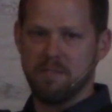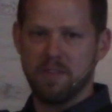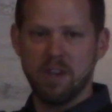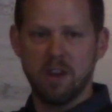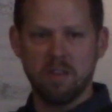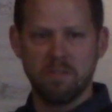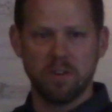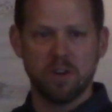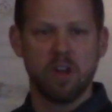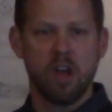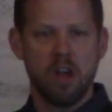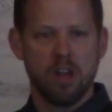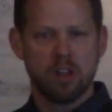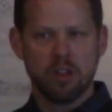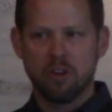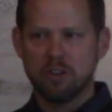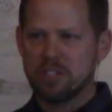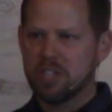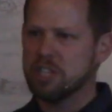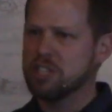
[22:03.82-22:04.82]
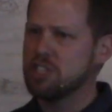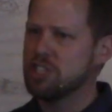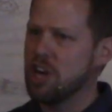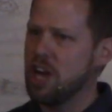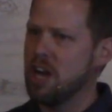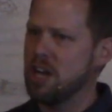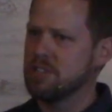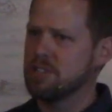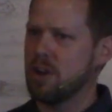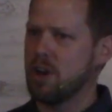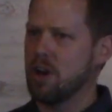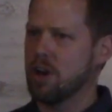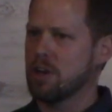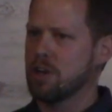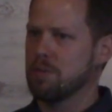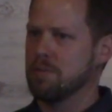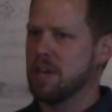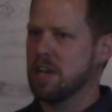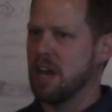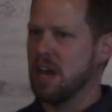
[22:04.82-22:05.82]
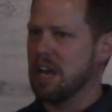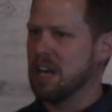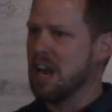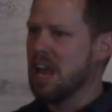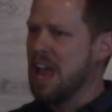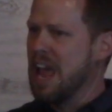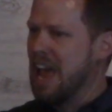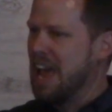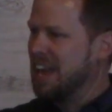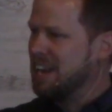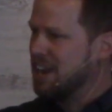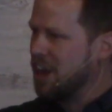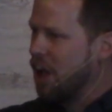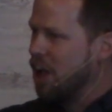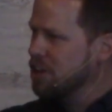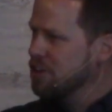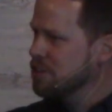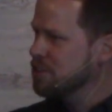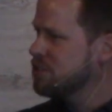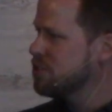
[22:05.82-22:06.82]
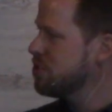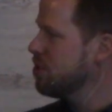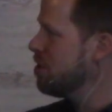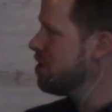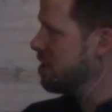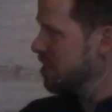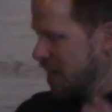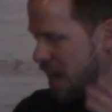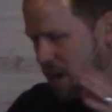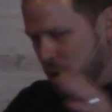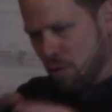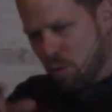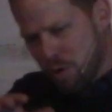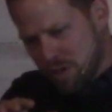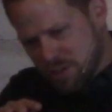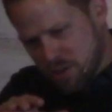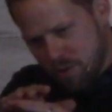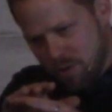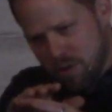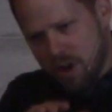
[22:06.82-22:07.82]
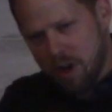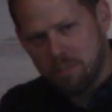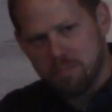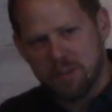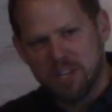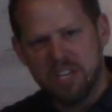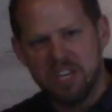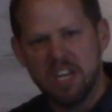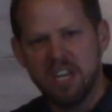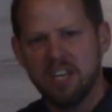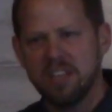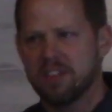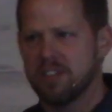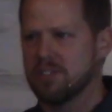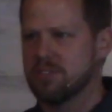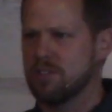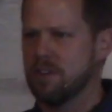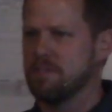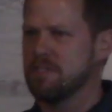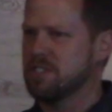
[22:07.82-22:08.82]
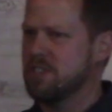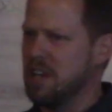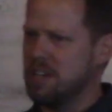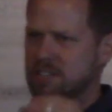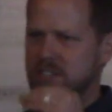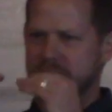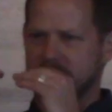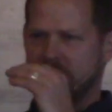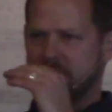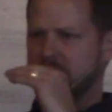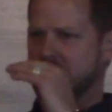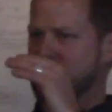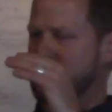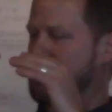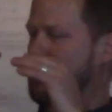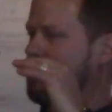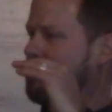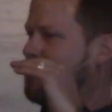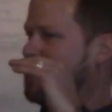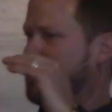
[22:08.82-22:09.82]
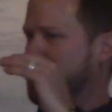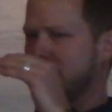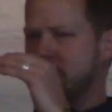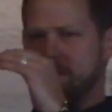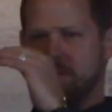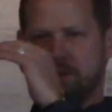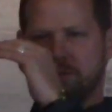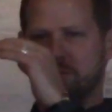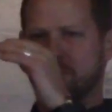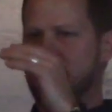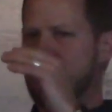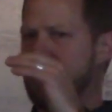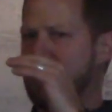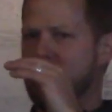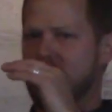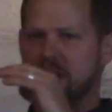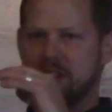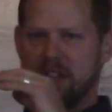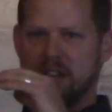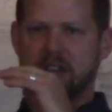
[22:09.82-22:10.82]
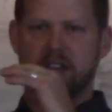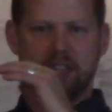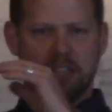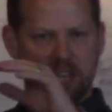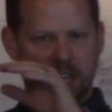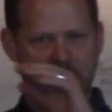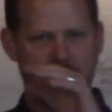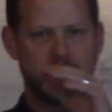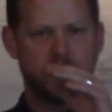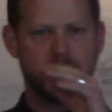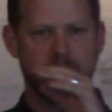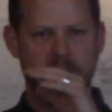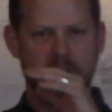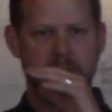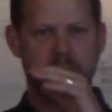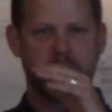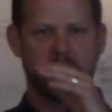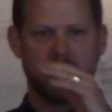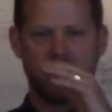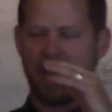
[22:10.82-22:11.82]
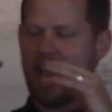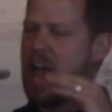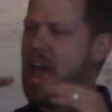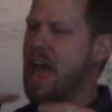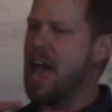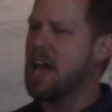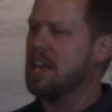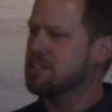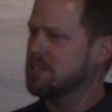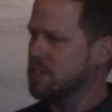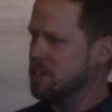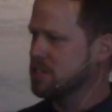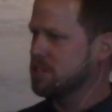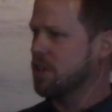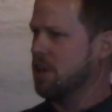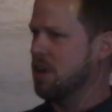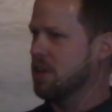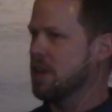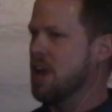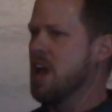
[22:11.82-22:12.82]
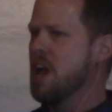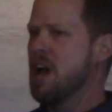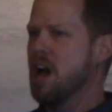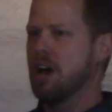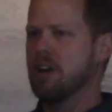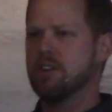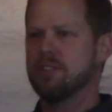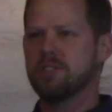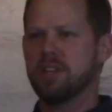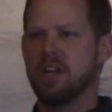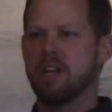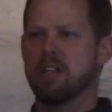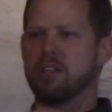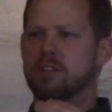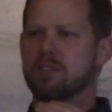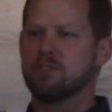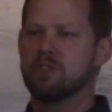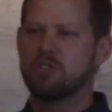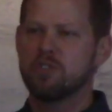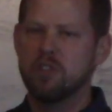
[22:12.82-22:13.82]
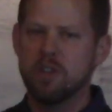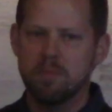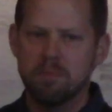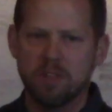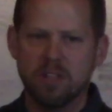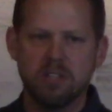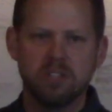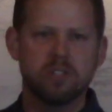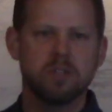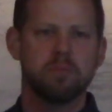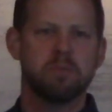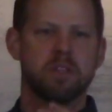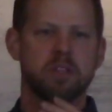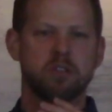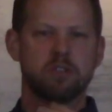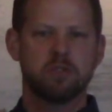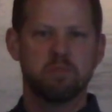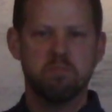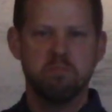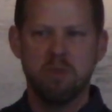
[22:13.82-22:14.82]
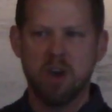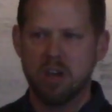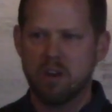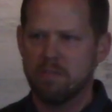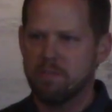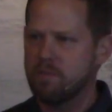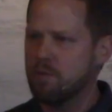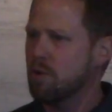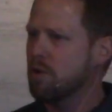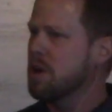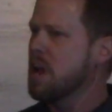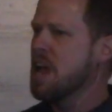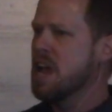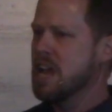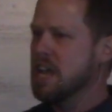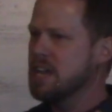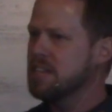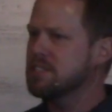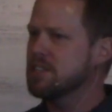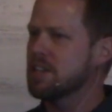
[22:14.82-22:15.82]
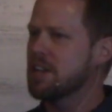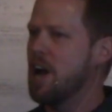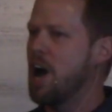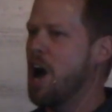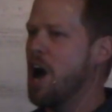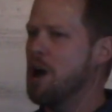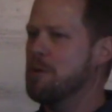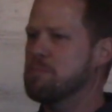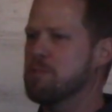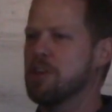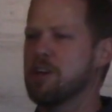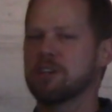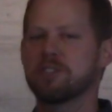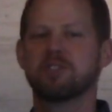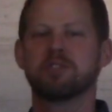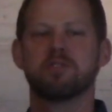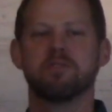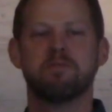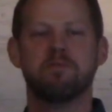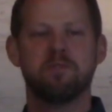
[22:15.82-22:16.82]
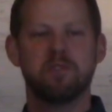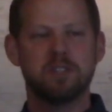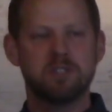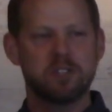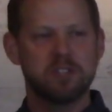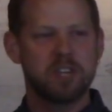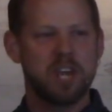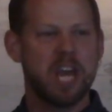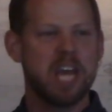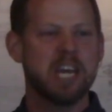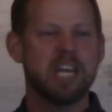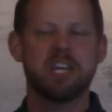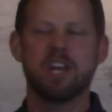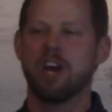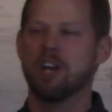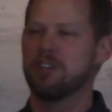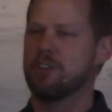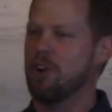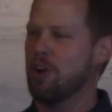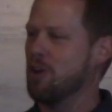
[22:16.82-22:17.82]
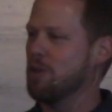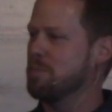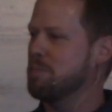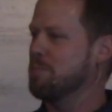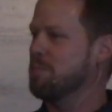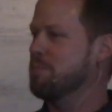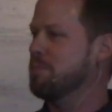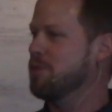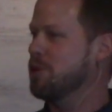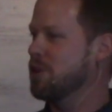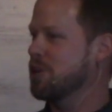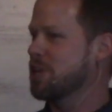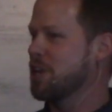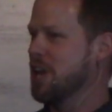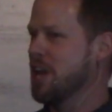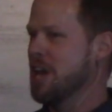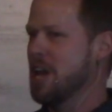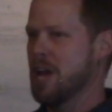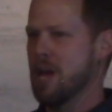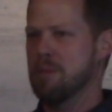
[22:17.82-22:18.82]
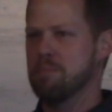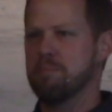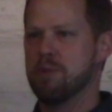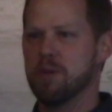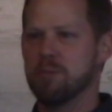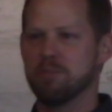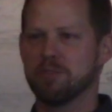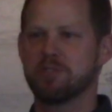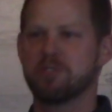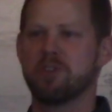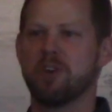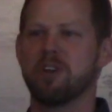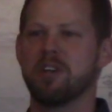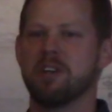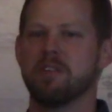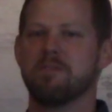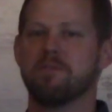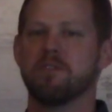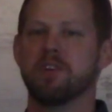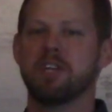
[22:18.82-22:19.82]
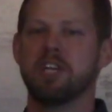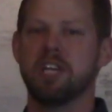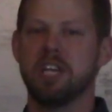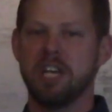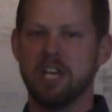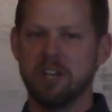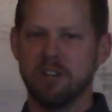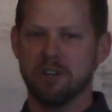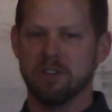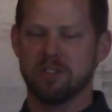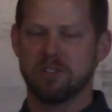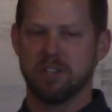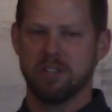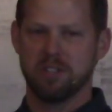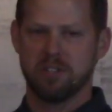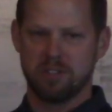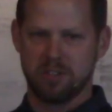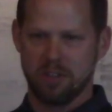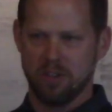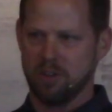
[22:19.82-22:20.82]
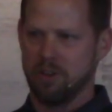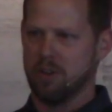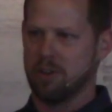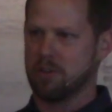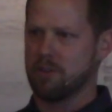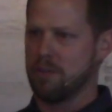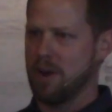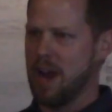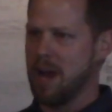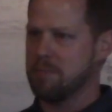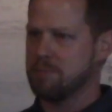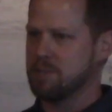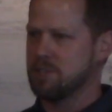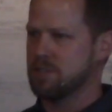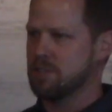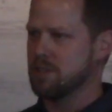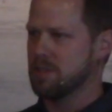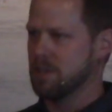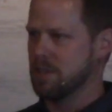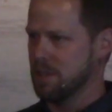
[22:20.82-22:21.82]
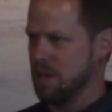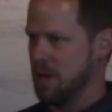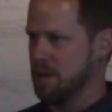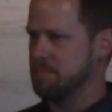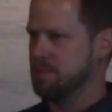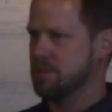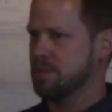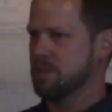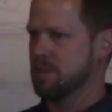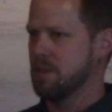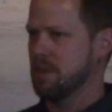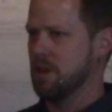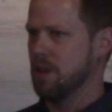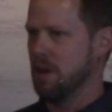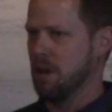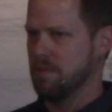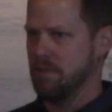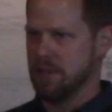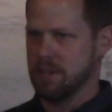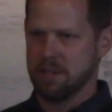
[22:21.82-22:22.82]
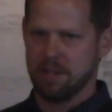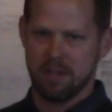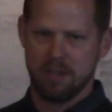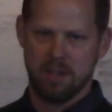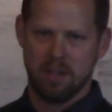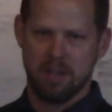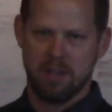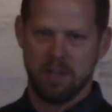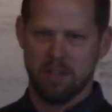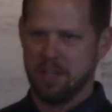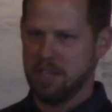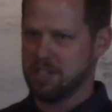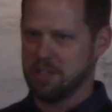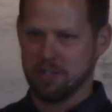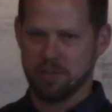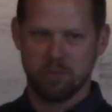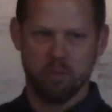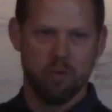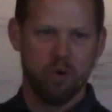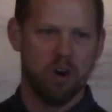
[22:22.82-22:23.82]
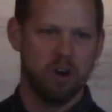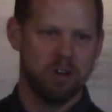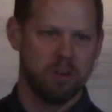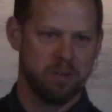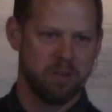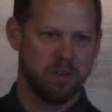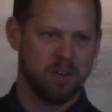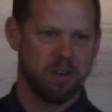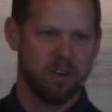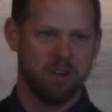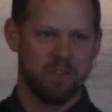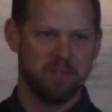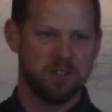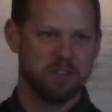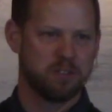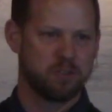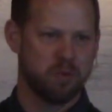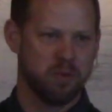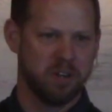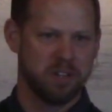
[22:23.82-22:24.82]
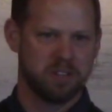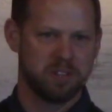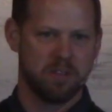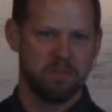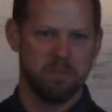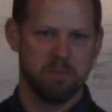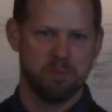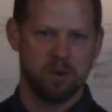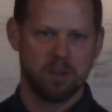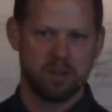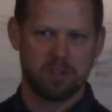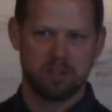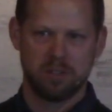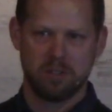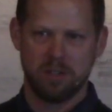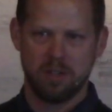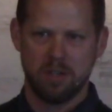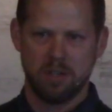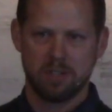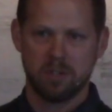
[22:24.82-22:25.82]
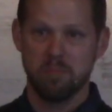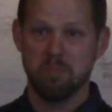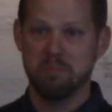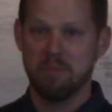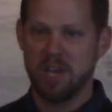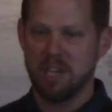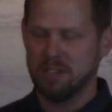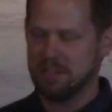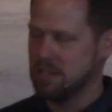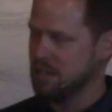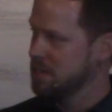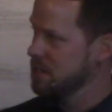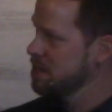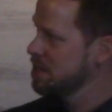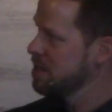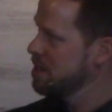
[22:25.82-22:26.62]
Have you ever looked at John's argument and understood kind of what's going on beneath the surface? Not just like a surface level reading like a kid would read, but like as an adult, understanding there's symbolism and there's metaphor. It's a complex, sophisticated adult book, and people study it for years and still don't grasp the depths of it. That's just one of these 27 books. It's amazing.